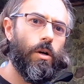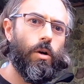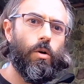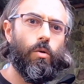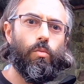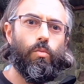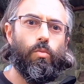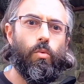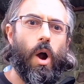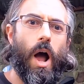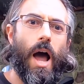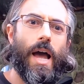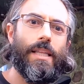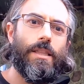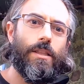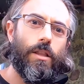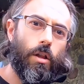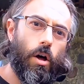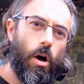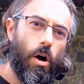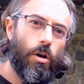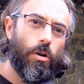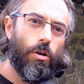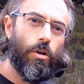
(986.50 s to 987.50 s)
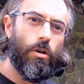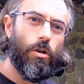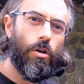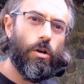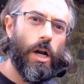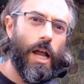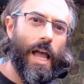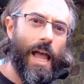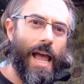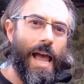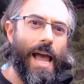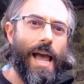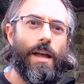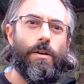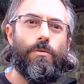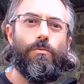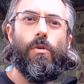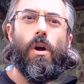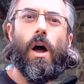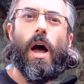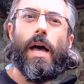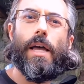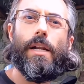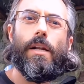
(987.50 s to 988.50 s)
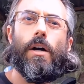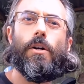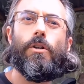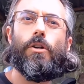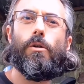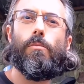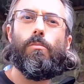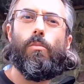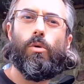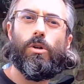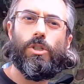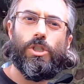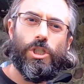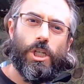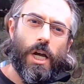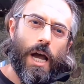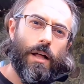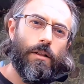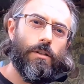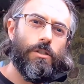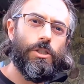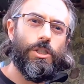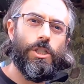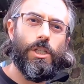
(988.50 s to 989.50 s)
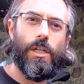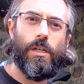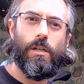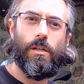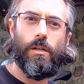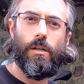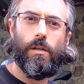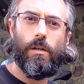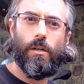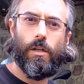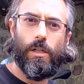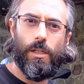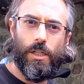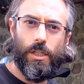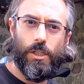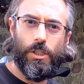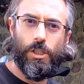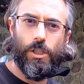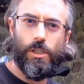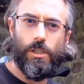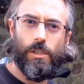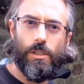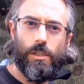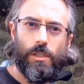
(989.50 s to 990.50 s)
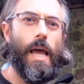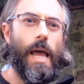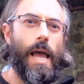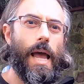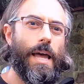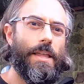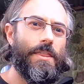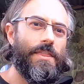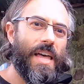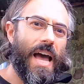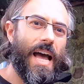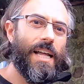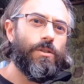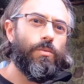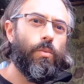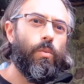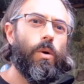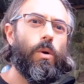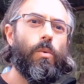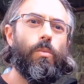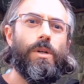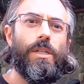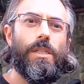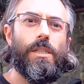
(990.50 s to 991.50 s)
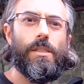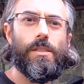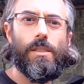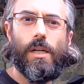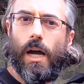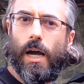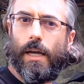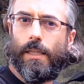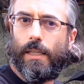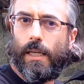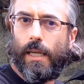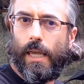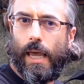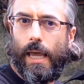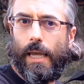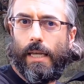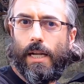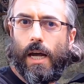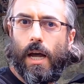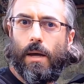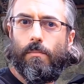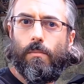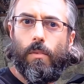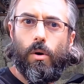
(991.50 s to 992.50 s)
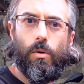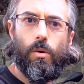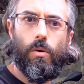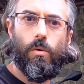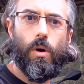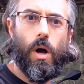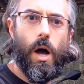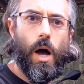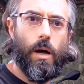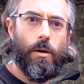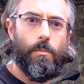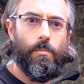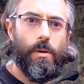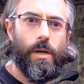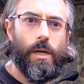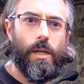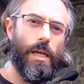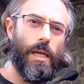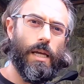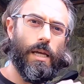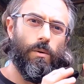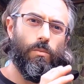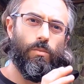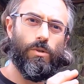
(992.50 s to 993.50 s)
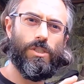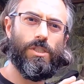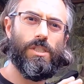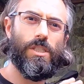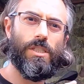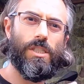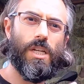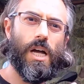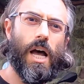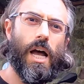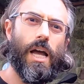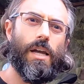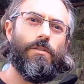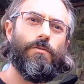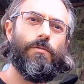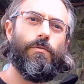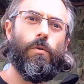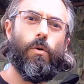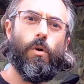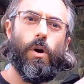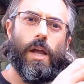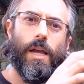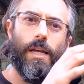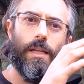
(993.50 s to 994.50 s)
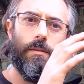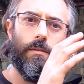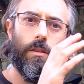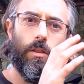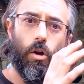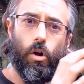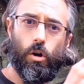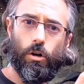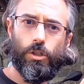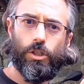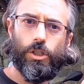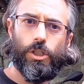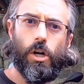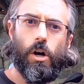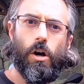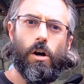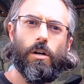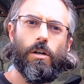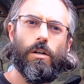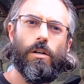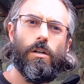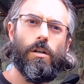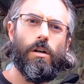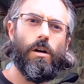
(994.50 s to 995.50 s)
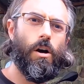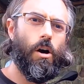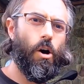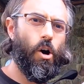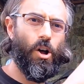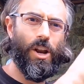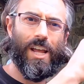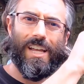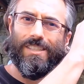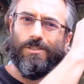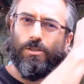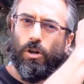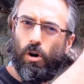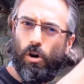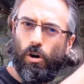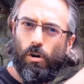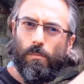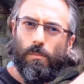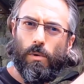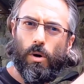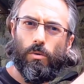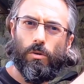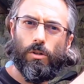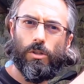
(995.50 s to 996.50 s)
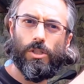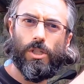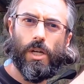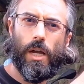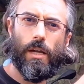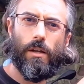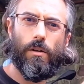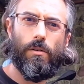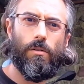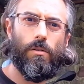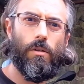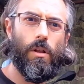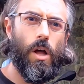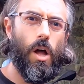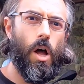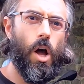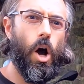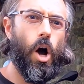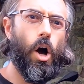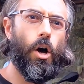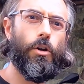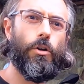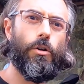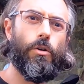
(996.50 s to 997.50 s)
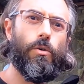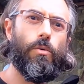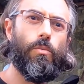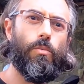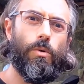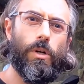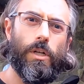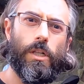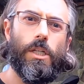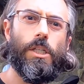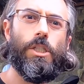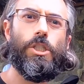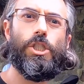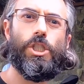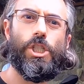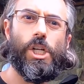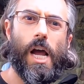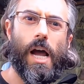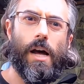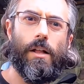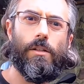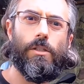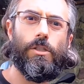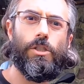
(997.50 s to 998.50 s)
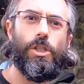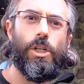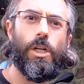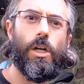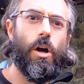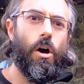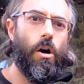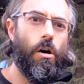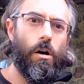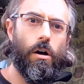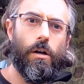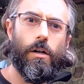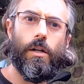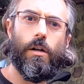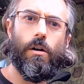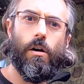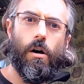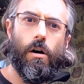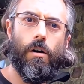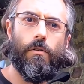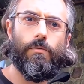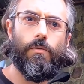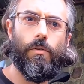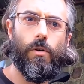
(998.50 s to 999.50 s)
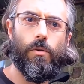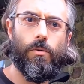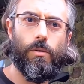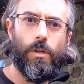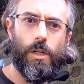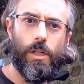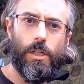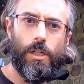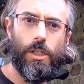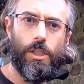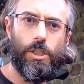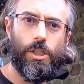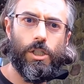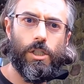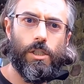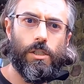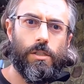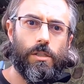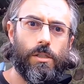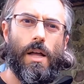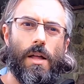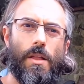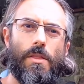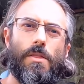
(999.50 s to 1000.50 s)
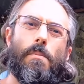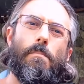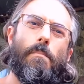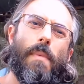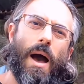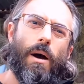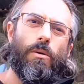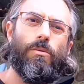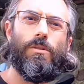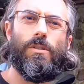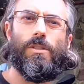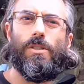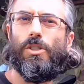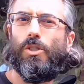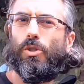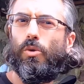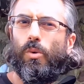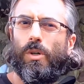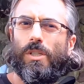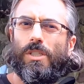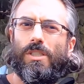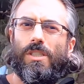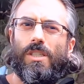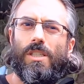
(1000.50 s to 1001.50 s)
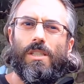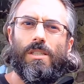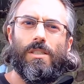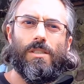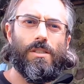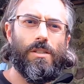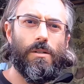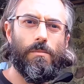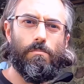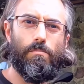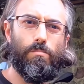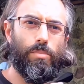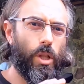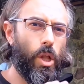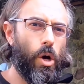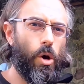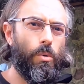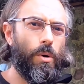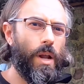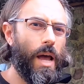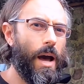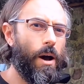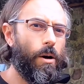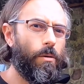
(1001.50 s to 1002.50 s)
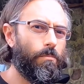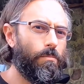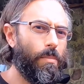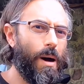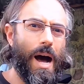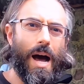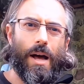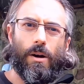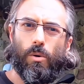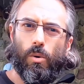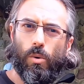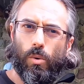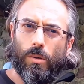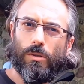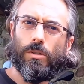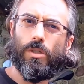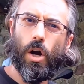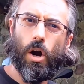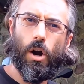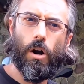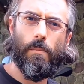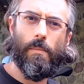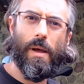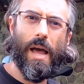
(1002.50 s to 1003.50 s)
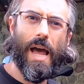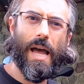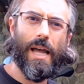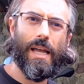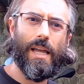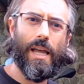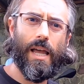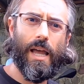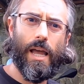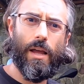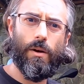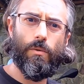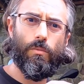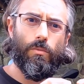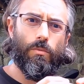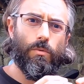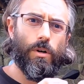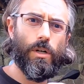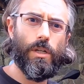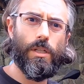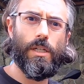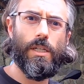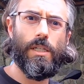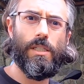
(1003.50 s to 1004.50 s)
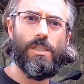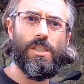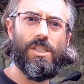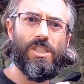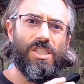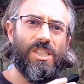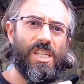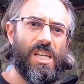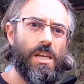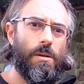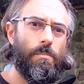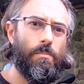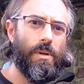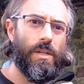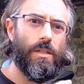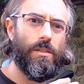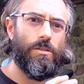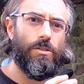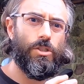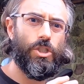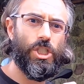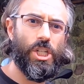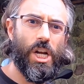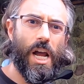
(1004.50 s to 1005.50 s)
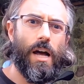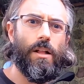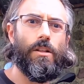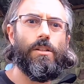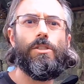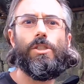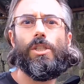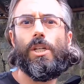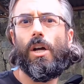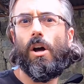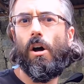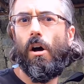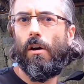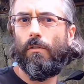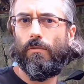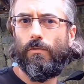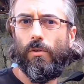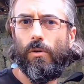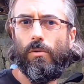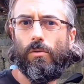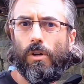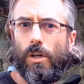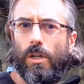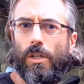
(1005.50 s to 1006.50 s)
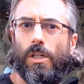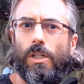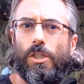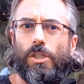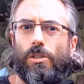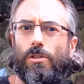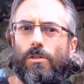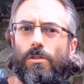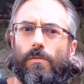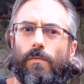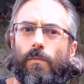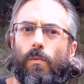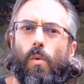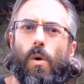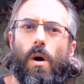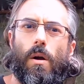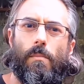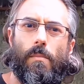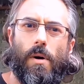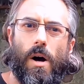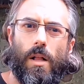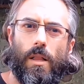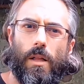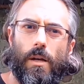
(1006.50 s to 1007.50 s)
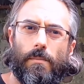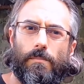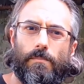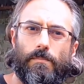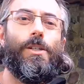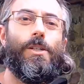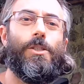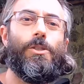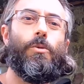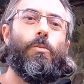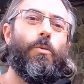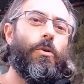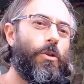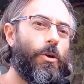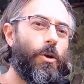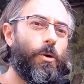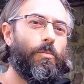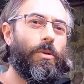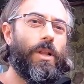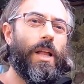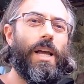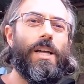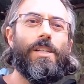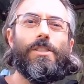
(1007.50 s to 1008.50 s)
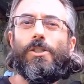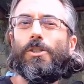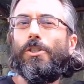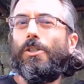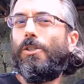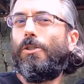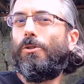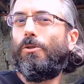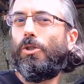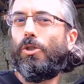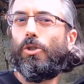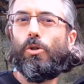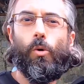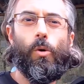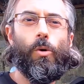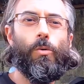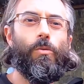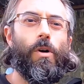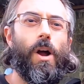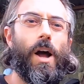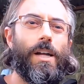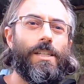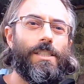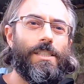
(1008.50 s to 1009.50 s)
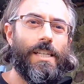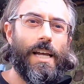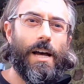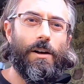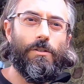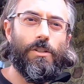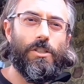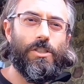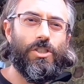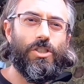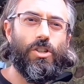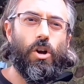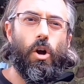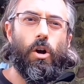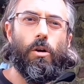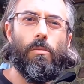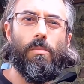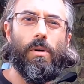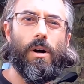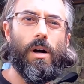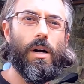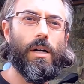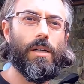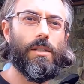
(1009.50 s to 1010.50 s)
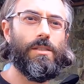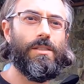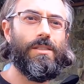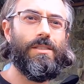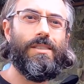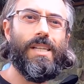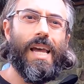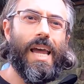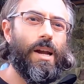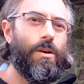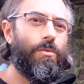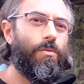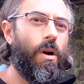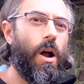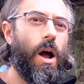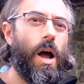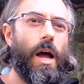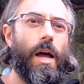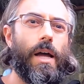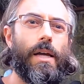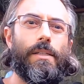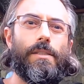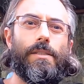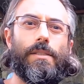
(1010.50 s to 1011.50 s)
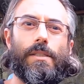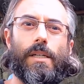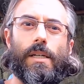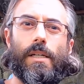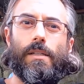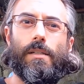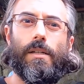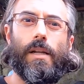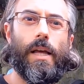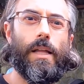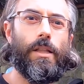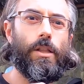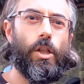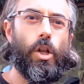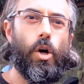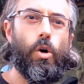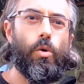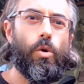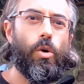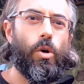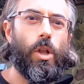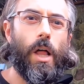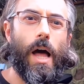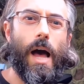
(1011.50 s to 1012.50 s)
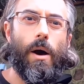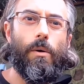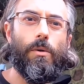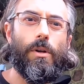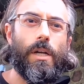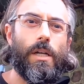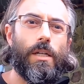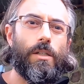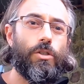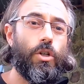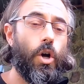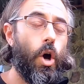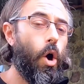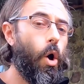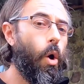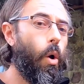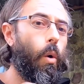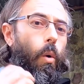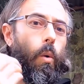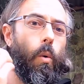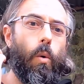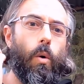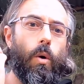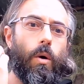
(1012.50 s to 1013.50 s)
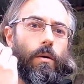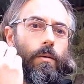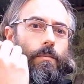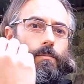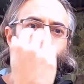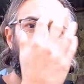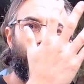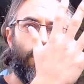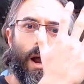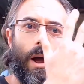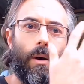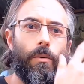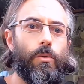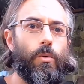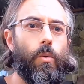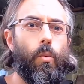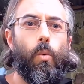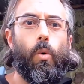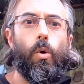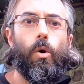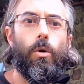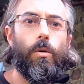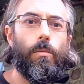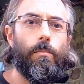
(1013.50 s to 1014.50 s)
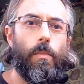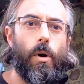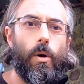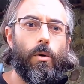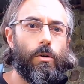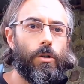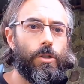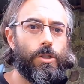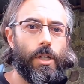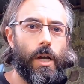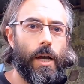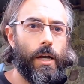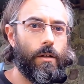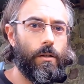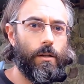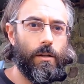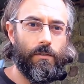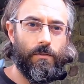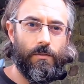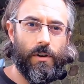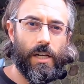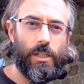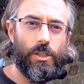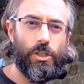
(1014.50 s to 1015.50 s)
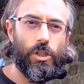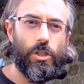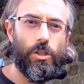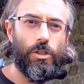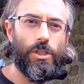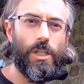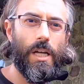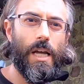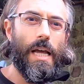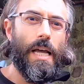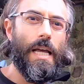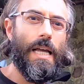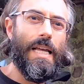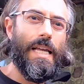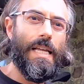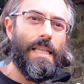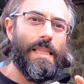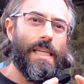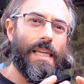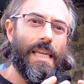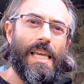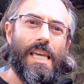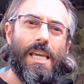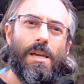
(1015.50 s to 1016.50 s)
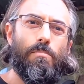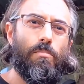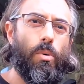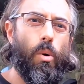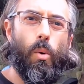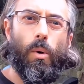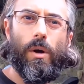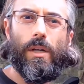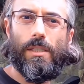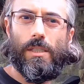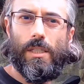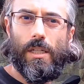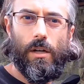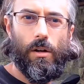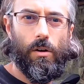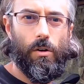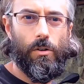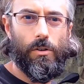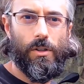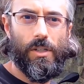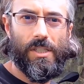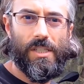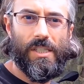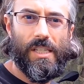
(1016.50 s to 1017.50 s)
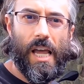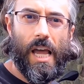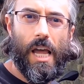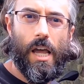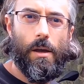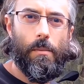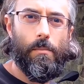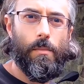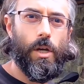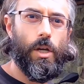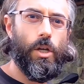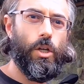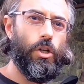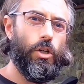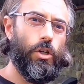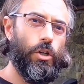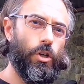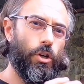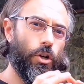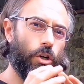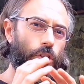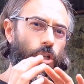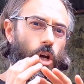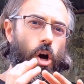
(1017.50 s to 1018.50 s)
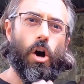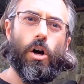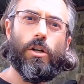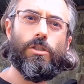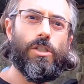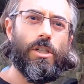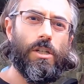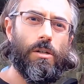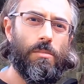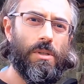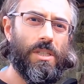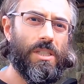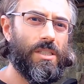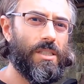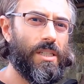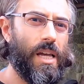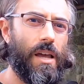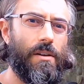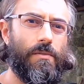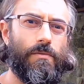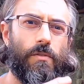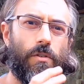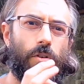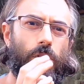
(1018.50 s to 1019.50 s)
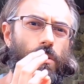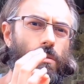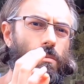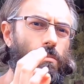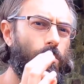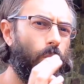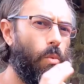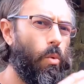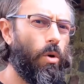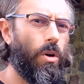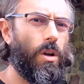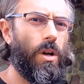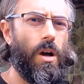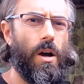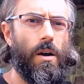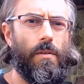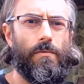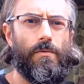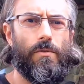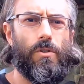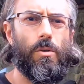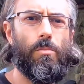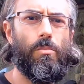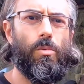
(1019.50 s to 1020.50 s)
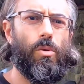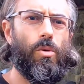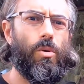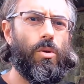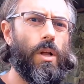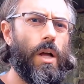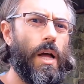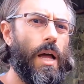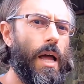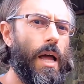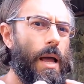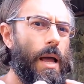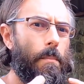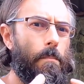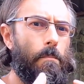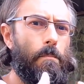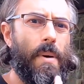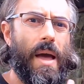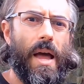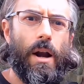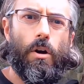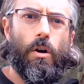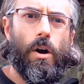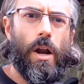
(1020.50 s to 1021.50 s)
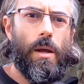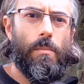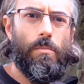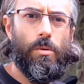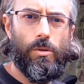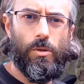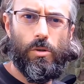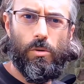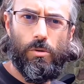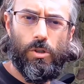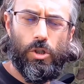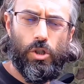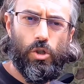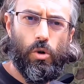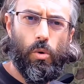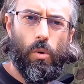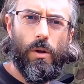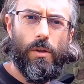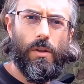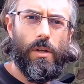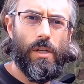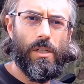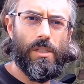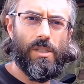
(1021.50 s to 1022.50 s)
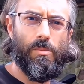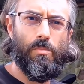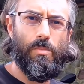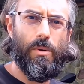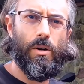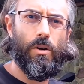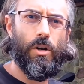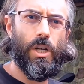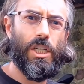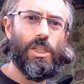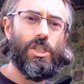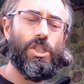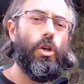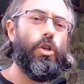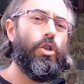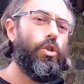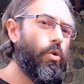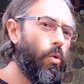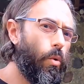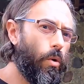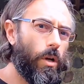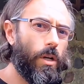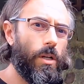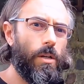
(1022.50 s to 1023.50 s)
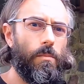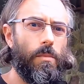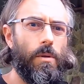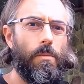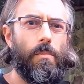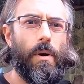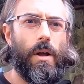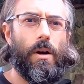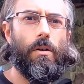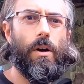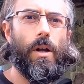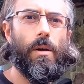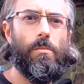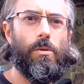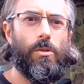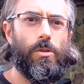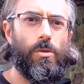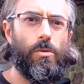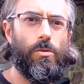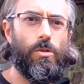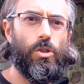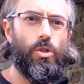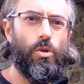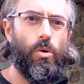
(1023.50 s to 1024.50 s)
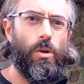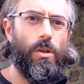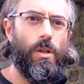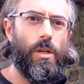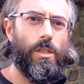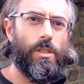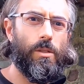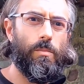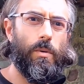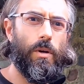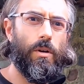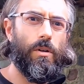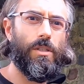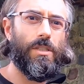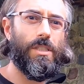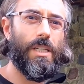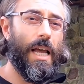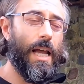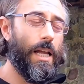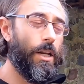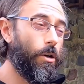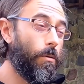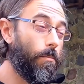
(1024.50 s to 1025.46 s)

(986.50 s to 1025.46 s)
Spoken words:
ride longer, and ride under more challenging conditions. And that's where we designed the Canine Moto Cockpit. It was designed for a large dog on a tall motorcycle under really challenging on and off-road conditions. The mountainous twisties, the blown out potholed tarmac, and really steep and challenging off-road conditions of Guatemala. So whether your plans are to do short rides down to Starbucks, day rides and local outings, or round-the-world motorcycle adventures, the key points here are the same. Your dog's going to be safer, more comfortable, better able to enjoy the experience. You're going to be better able to enjoy the experience, and your